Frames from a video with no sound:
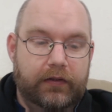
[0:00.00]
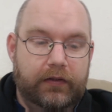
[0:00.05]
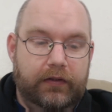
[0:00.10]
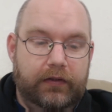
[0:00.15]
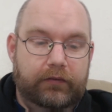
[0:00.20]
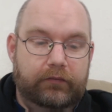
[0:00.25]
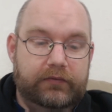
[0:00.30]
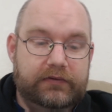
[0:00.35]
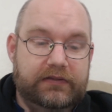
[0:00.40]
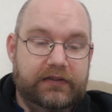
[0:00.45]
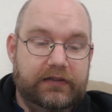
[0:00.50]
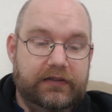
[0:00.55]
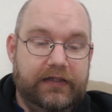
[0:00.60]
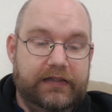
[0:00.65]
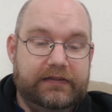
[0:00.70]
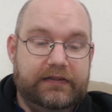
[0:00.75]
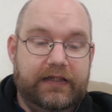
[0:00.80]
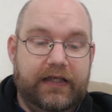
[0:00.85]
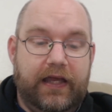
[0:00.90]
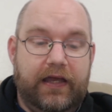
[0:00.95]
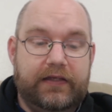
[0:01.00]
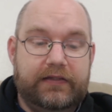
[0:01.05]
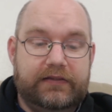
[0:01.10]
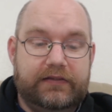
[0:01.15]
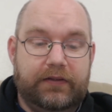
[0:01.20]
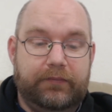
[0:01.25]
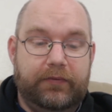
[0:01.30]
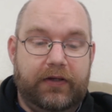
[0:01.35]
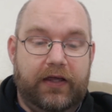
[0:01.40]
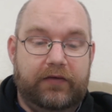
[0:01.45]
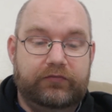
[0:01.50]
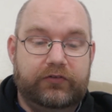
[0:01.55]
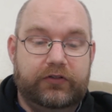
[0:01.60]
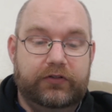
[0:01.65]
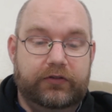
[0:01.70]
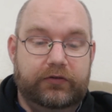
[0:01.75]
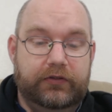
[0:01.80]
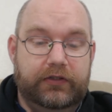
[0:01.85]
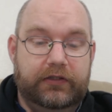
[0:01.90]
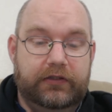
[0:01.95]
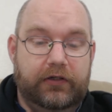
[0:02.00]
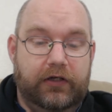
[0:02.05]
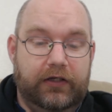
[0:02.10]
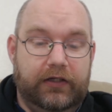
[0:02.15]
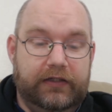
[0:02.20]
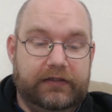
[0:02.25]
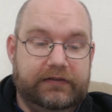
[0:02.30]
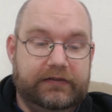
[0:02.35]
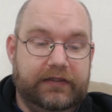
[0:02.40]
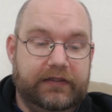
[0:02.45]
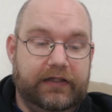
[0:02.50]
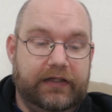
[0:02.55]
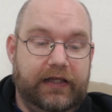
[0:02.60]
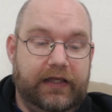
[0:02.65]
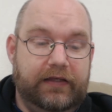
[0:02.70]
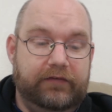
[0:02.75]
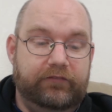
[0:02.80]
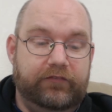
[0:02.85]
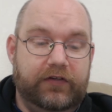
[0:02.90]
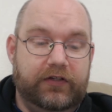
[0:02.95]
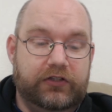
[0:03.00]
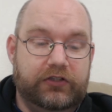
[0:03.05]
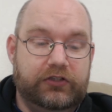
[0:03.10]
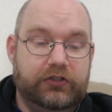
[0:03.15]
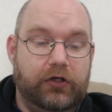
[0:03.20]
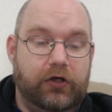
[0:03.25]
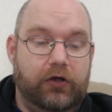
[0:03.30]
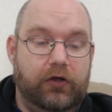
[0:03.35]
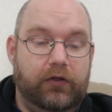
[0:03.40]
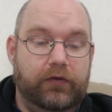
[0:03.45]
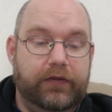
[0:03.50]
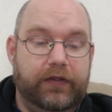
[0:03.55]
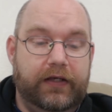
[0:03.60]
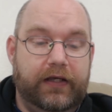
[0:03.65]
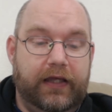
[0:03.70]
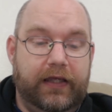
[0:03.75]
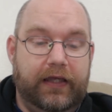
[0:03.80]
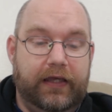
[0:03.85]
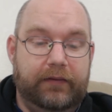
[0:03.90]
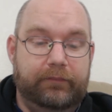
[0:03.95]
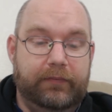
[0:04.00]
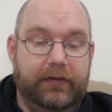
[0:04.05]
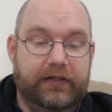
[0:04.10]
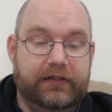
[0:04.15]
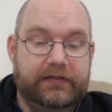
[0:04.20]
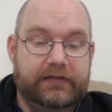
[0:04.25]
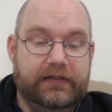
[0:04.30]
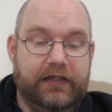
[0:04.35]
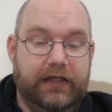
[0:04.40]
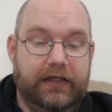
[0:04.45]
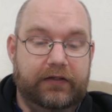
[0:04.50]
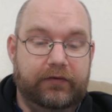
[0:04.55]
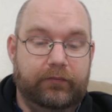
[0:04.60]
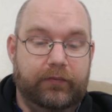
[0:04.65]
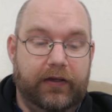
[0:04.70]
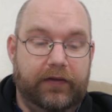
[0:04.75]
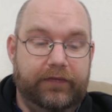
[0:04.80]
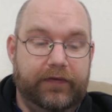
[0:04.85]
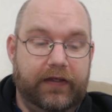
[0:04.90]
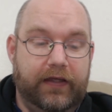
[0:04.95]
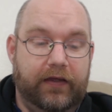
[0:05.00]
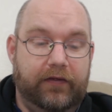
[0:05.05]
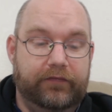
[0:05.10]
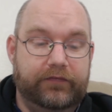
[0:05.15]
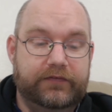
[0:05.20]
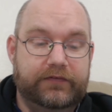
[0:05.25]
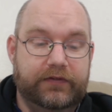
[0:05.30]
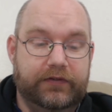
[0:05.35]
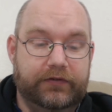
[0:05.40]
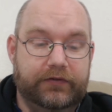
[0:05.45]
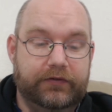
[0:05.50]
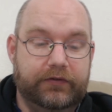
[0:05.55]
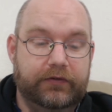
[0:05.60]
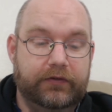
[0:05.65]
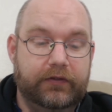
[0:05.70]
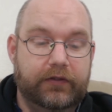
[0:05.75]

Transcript: It was a lazy summer afternoon in August, and I had finished all that I had been assigned around the health center.